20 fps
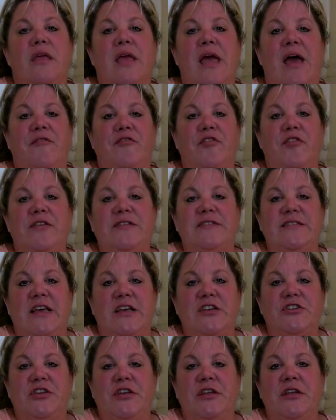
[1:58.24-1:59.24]
after the
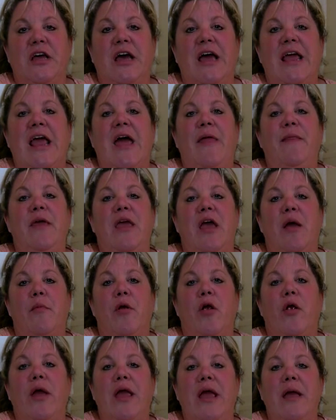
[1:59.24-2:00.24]
session, I had the
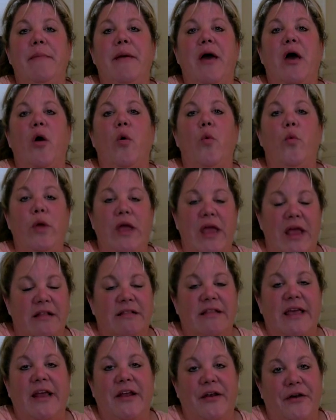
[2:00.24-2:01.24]
MRI about a week
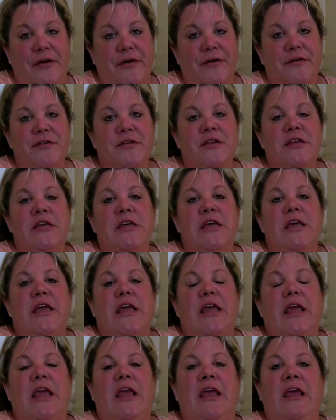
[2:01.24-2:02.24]
later,
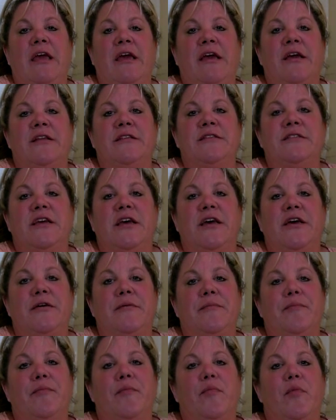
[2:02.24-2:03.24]
and
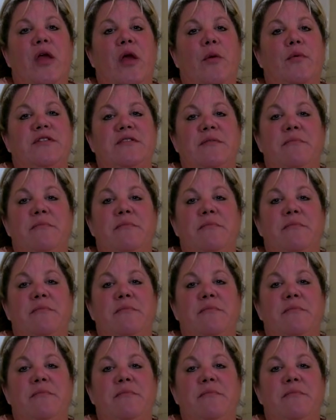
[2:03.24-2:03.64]
it was